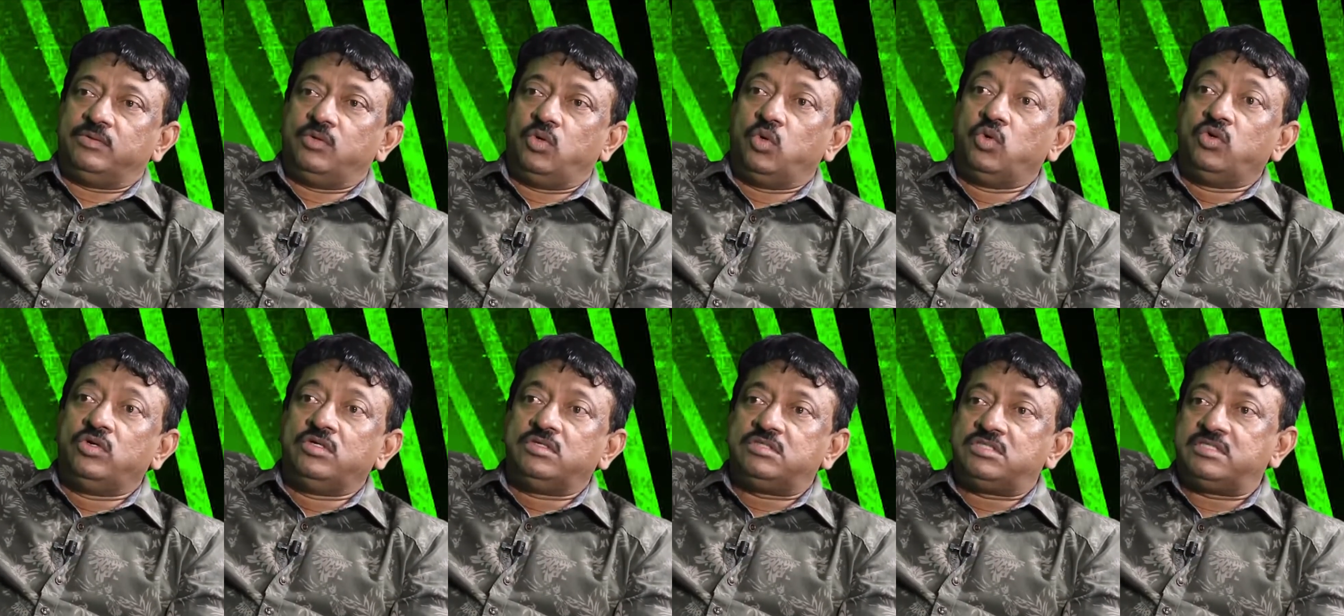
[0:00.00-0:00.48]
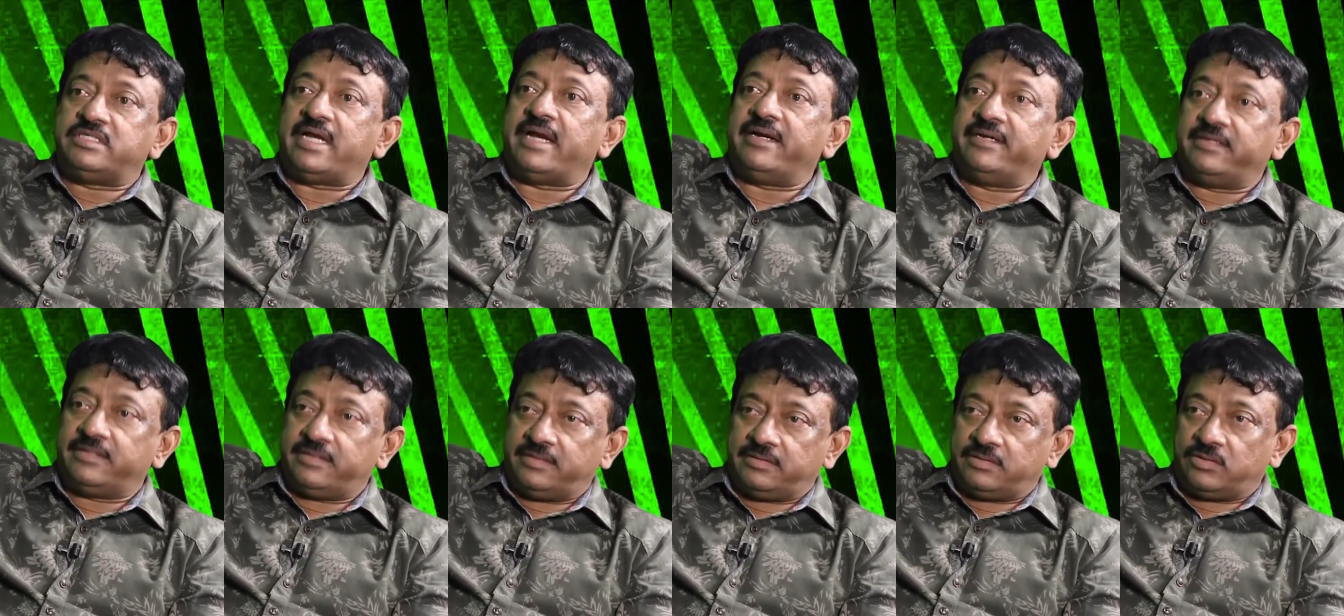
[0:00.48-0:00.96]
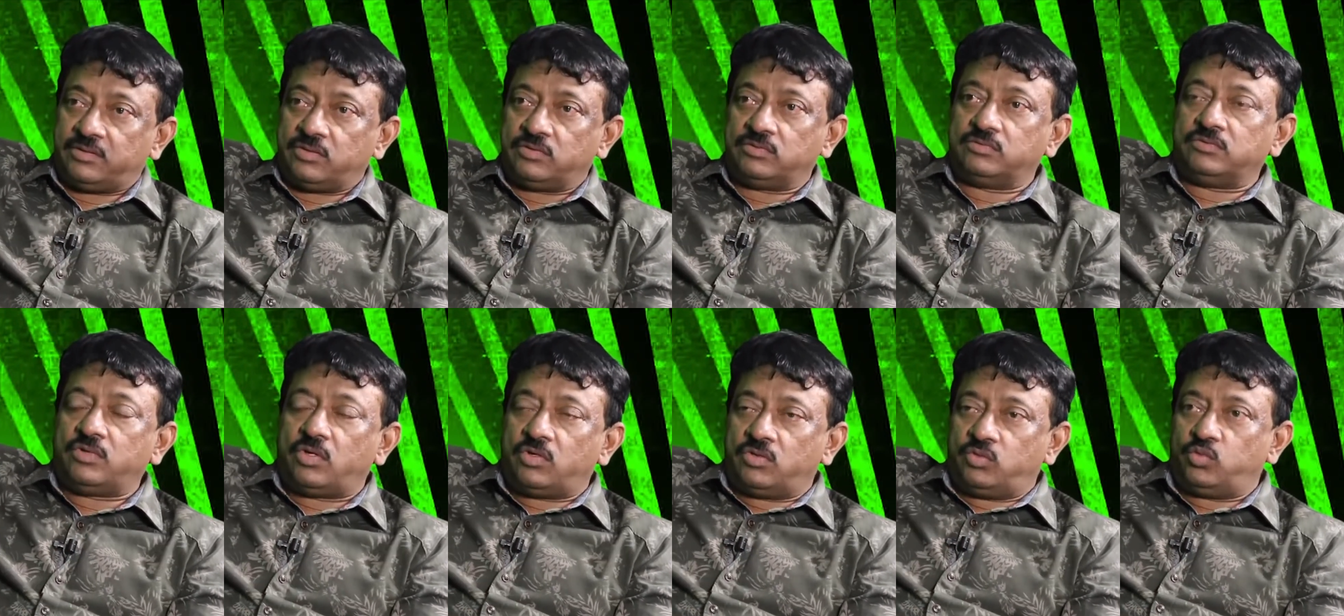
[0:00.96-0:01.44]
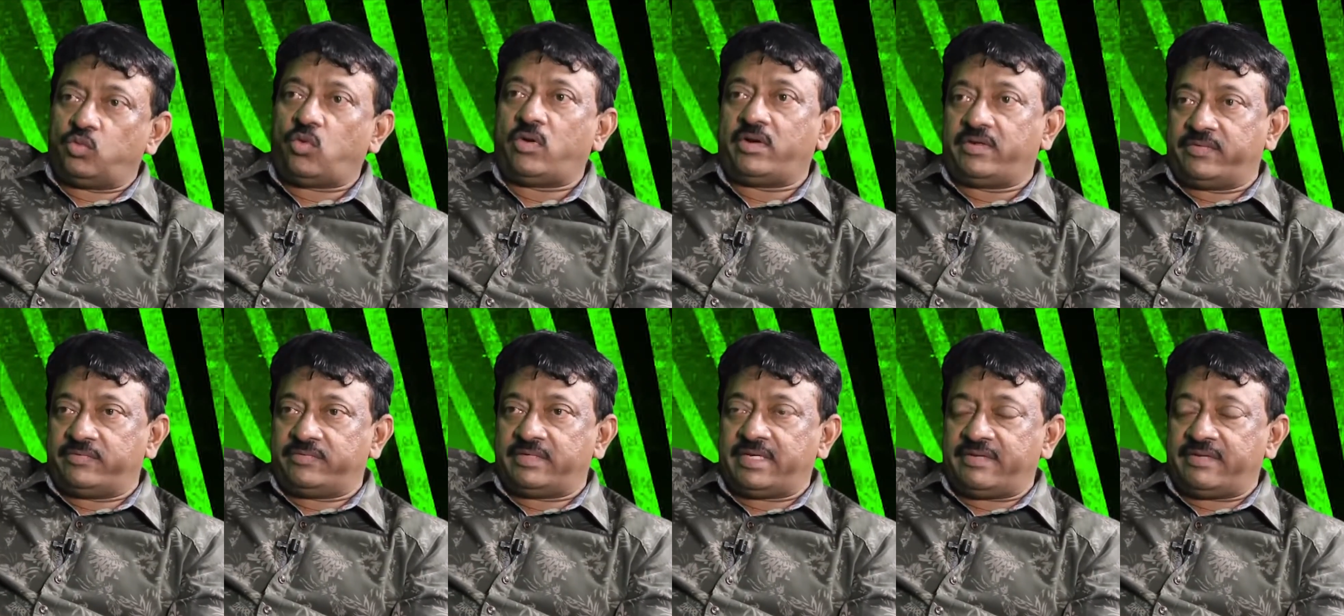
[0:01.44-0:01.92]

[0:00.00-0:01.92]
gold standard or whatever,